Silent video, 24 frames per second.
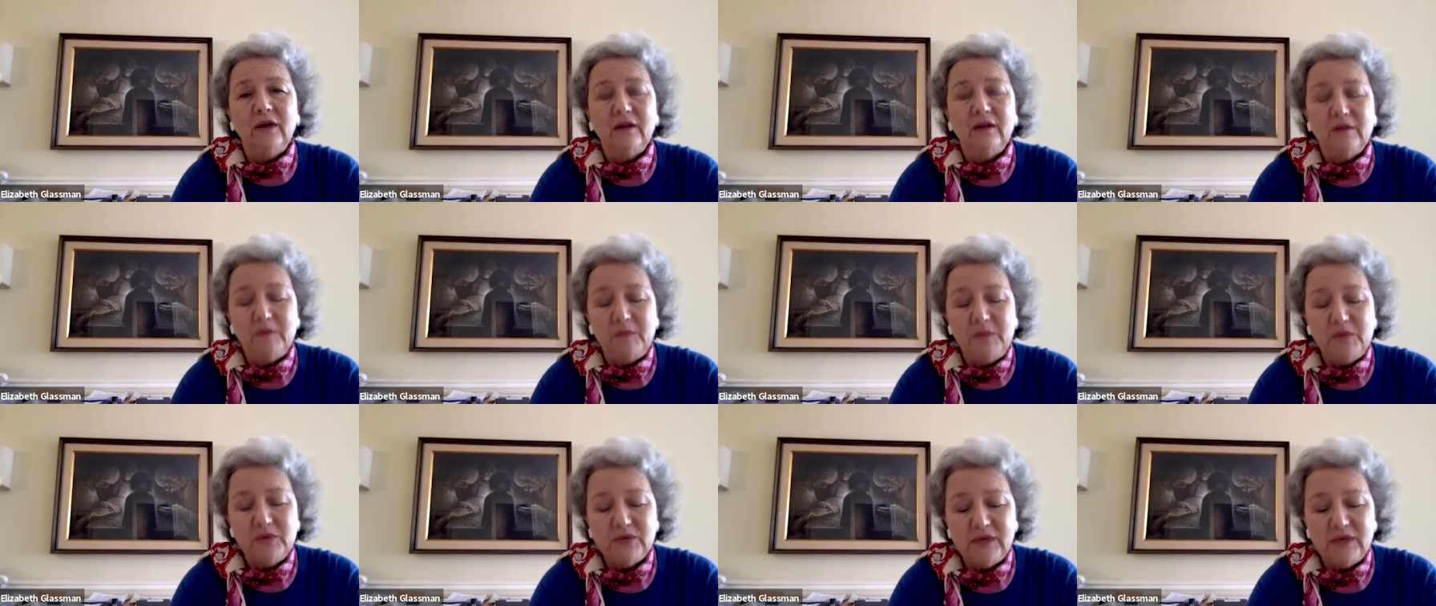the
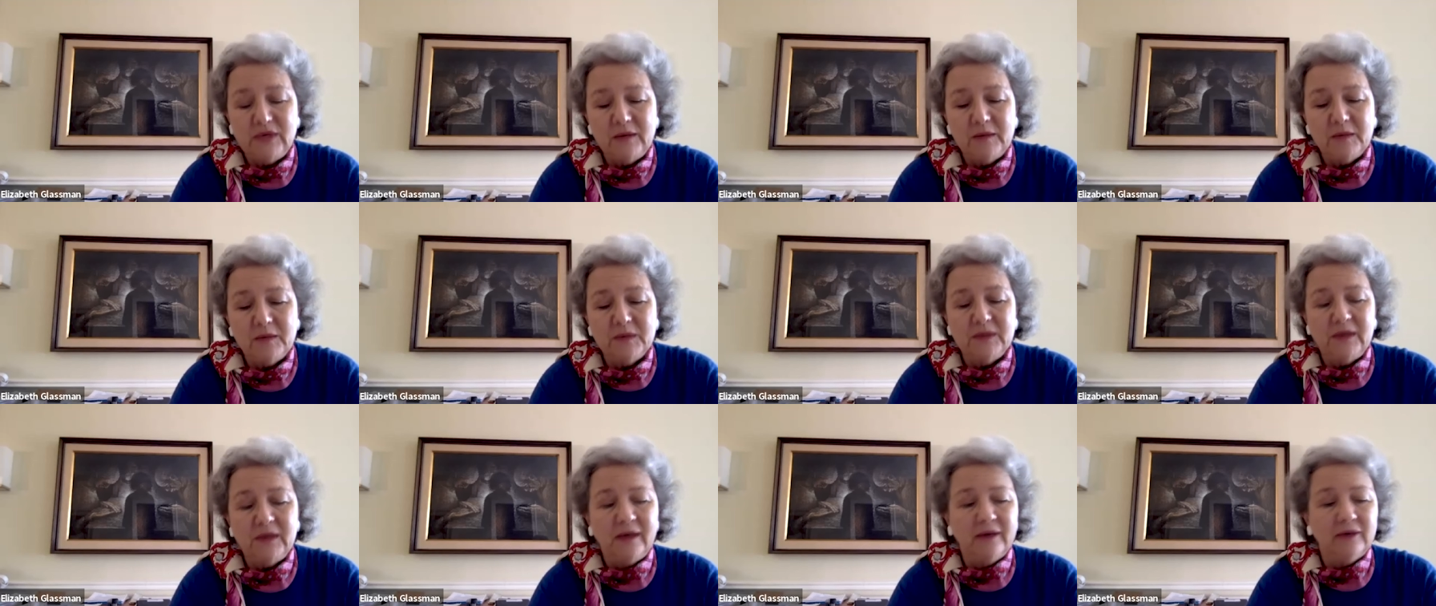museum
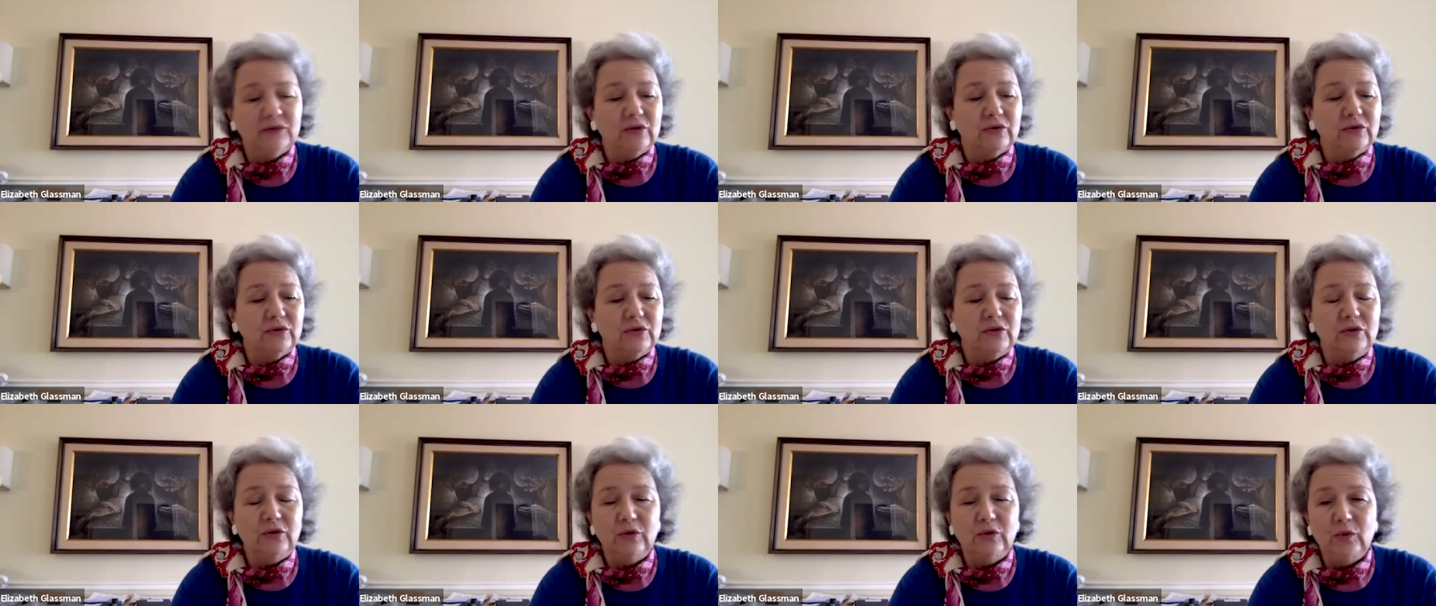sector,
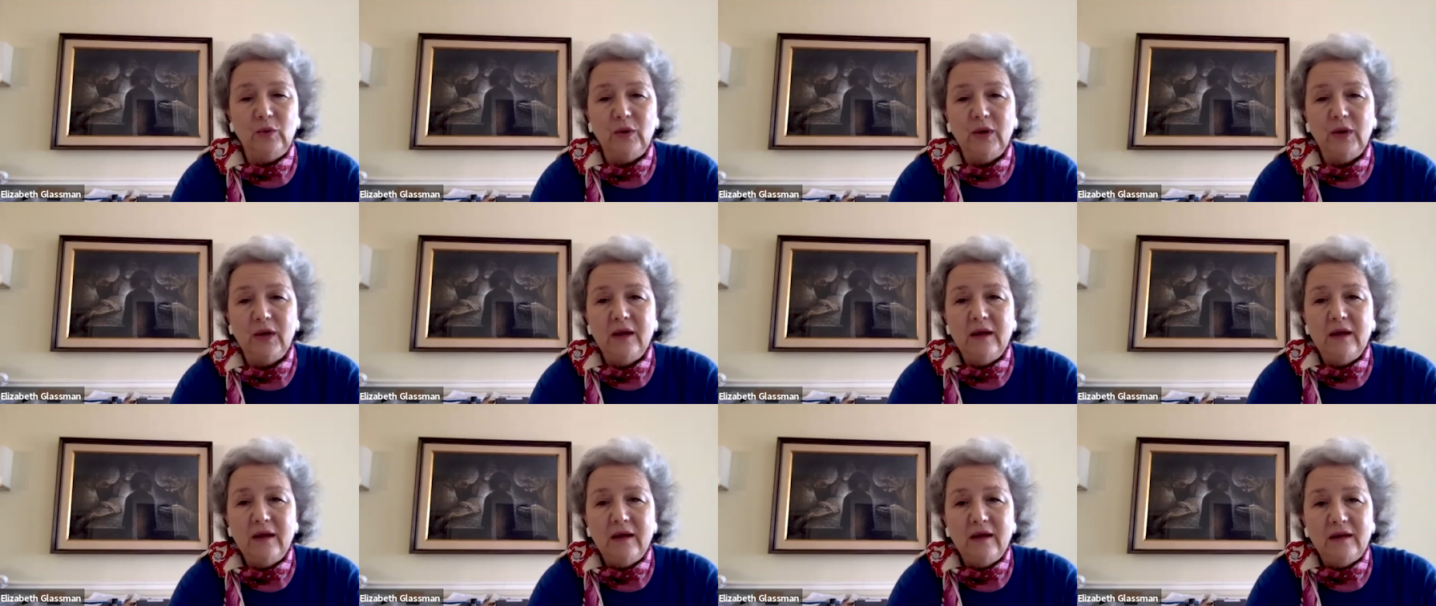to
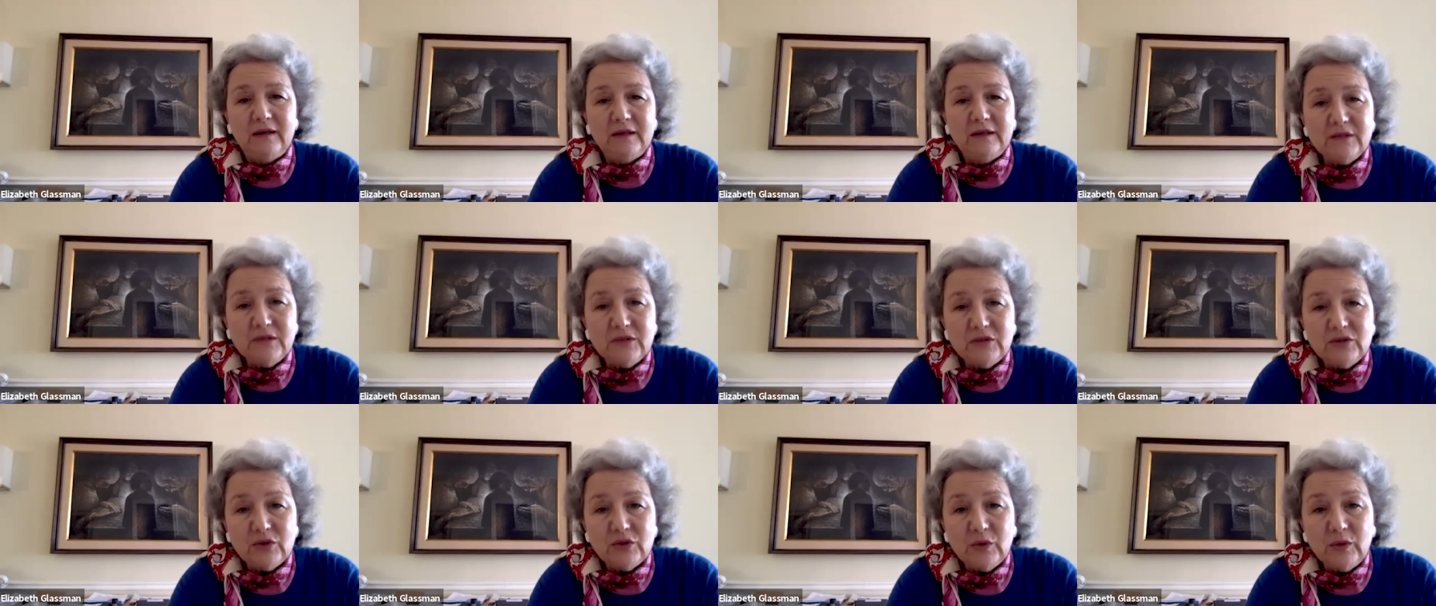
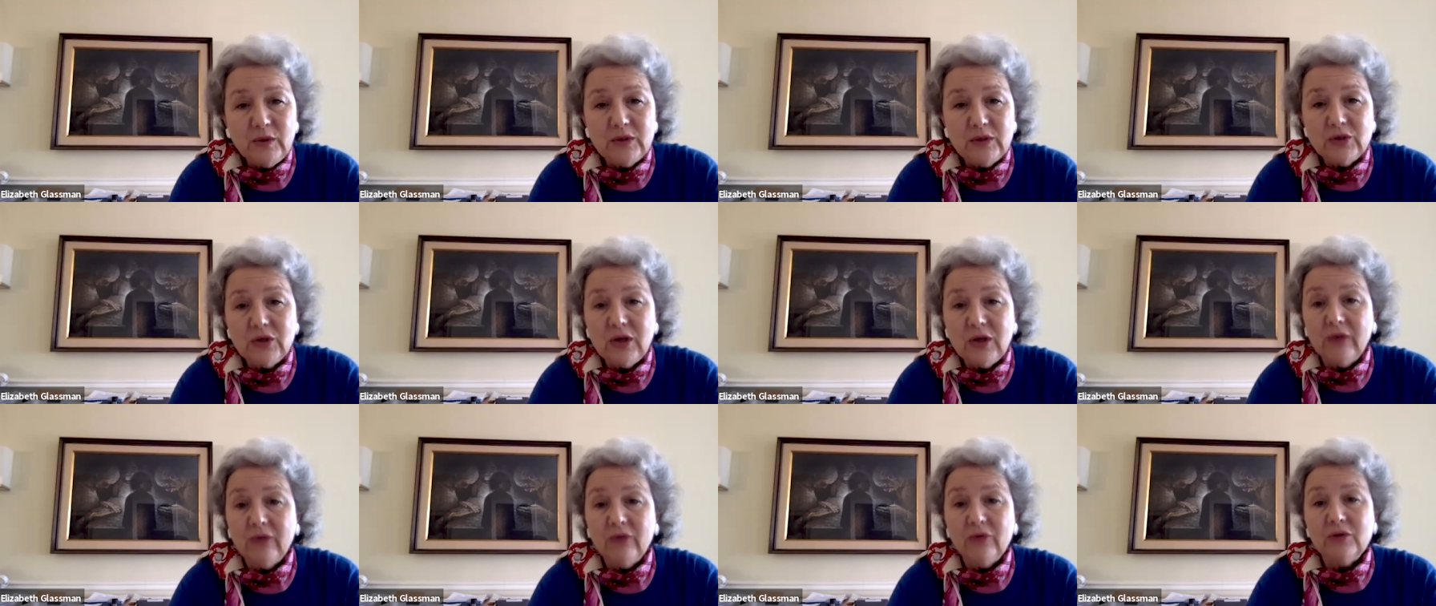listen to each
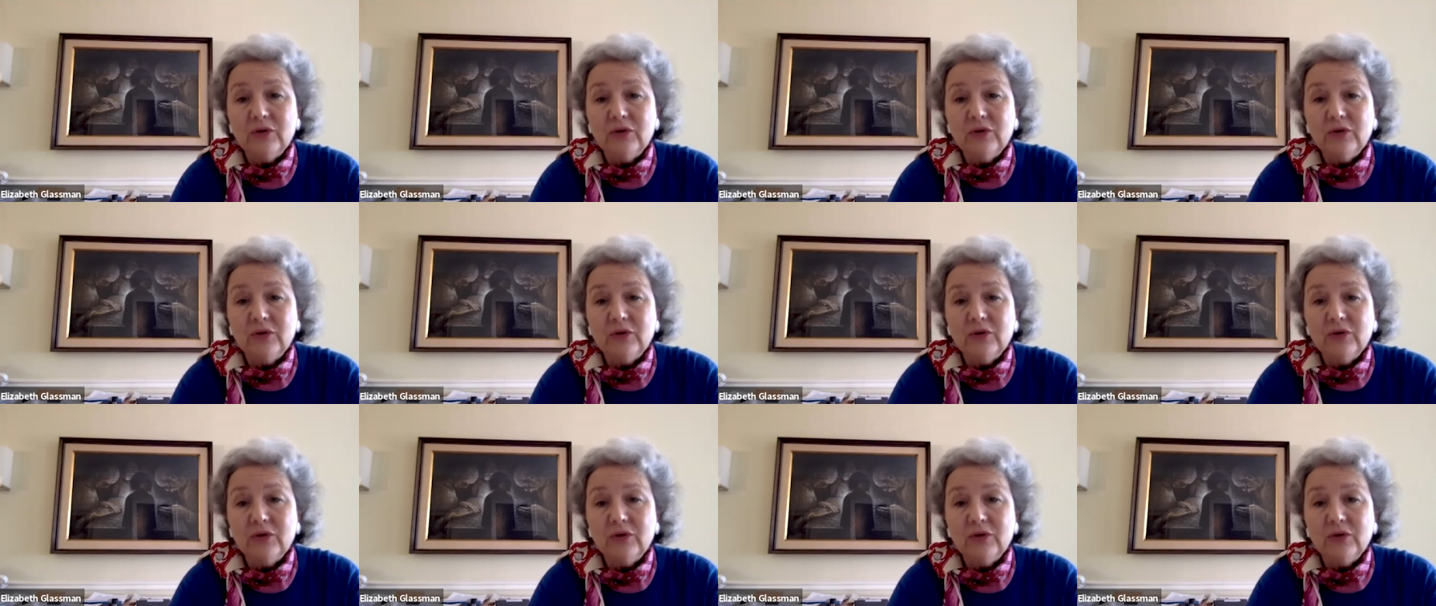other,